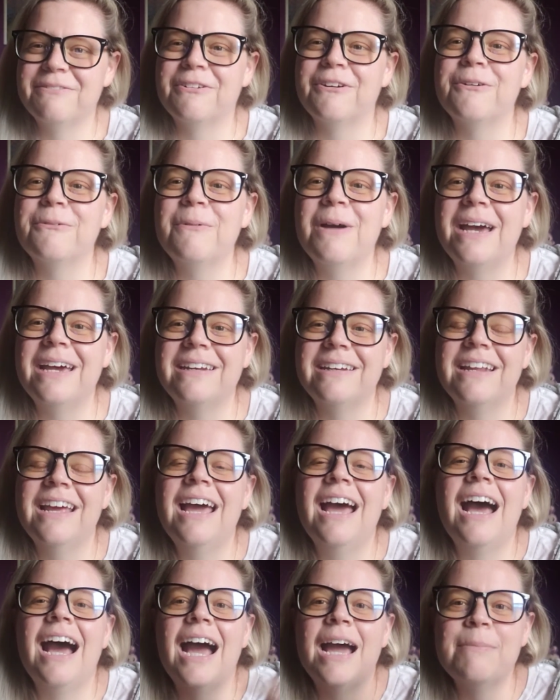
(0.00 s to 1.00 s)
for when
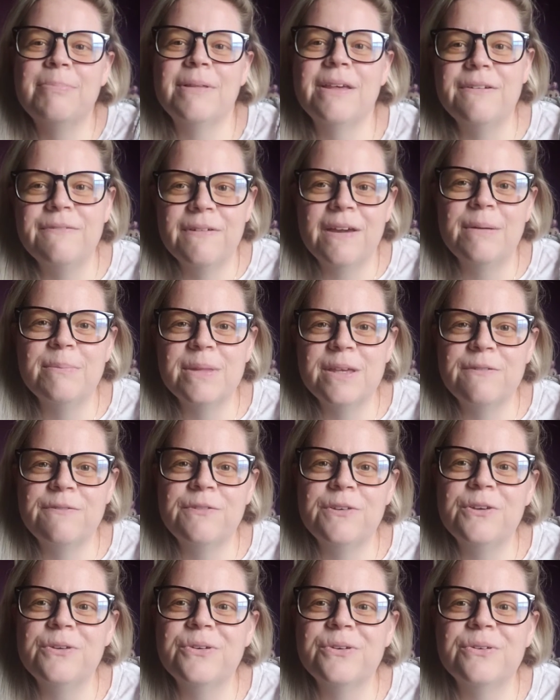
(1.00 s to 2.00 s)
I play Family
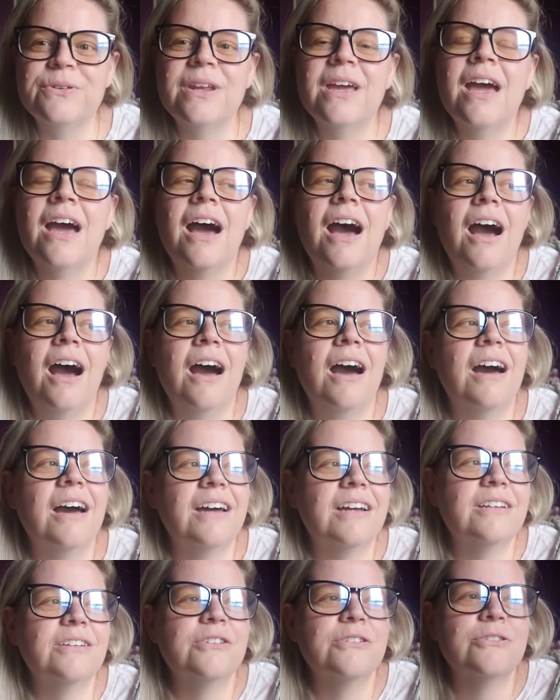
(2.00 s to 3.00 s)
Feud
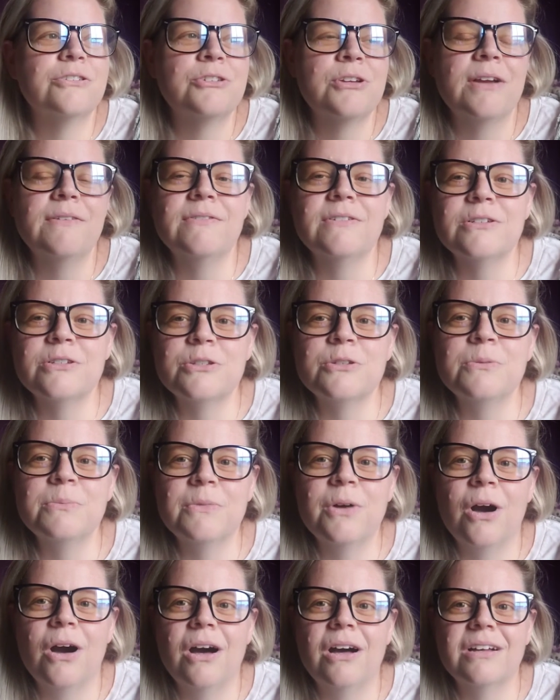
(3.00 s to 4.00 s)
on Trevor's
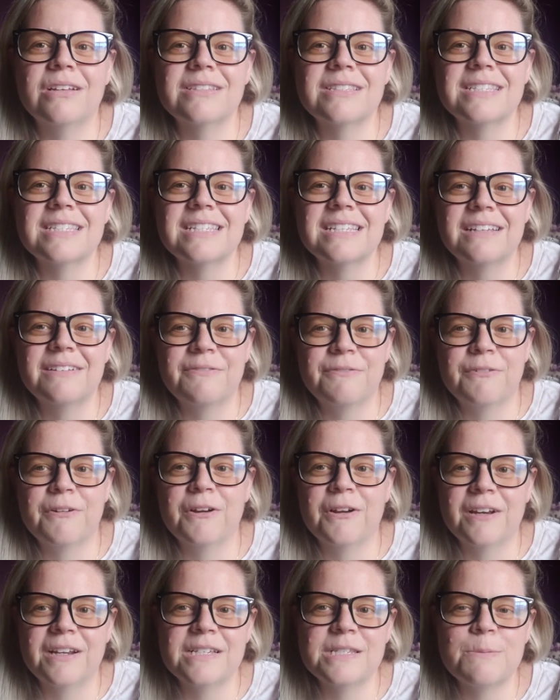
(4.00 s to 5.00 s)
Zoom calls
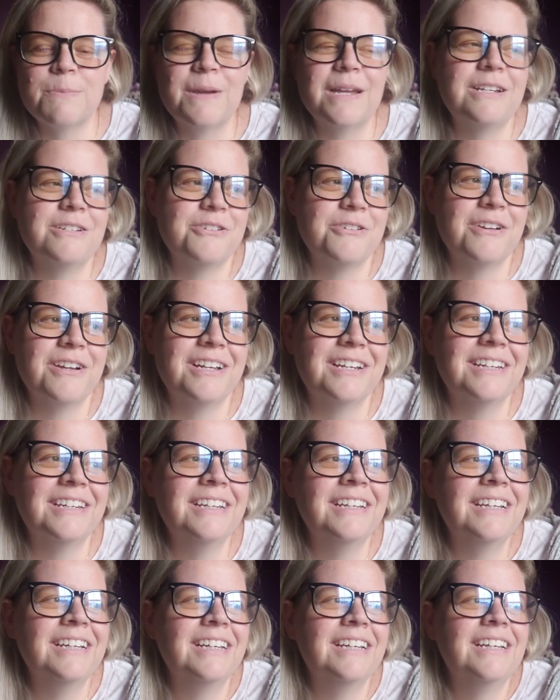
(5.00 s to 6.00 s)
for his Patreon,
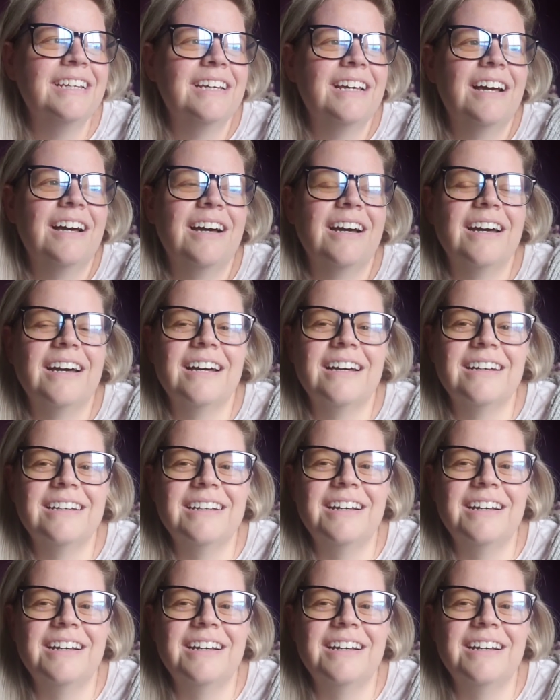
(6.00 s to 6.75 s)
uh,